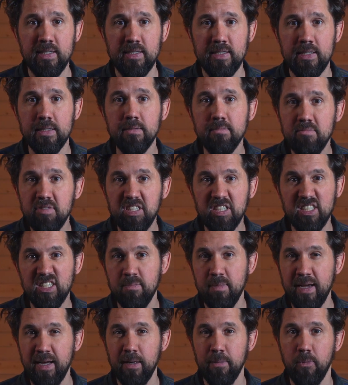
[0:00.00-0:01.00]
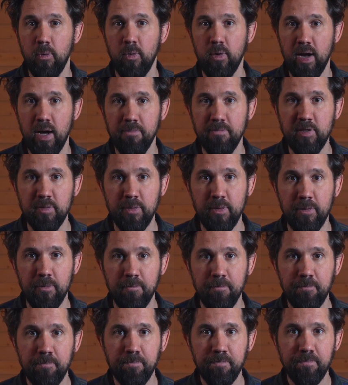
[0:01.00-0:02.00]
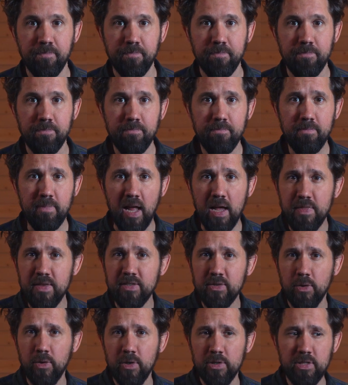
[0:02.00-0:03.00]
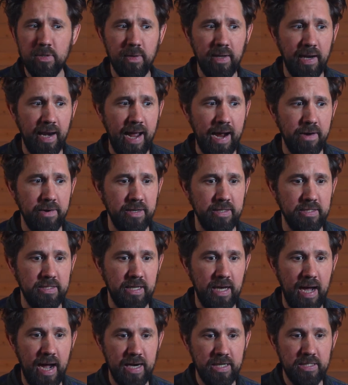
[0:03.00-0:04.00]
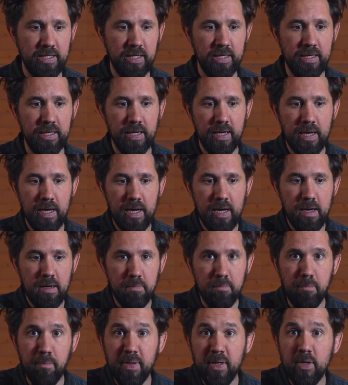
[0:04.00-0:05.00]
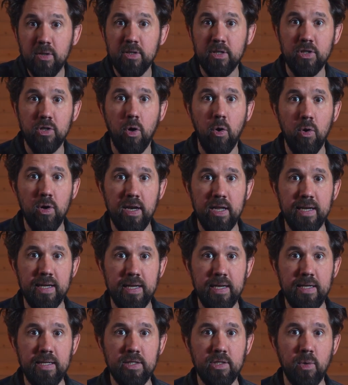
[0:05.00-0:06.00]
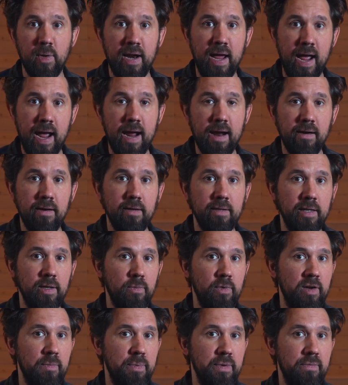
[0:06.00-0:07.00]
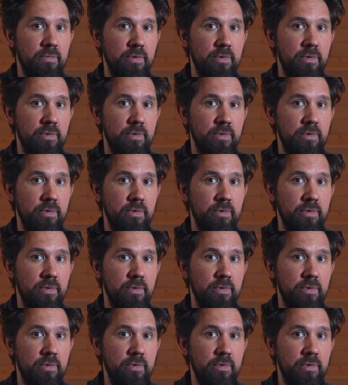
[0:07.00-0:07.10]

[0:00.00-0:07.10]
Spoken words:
seat just to make it more comfortable. This also allowed us to actually build the toilet into an area that would have been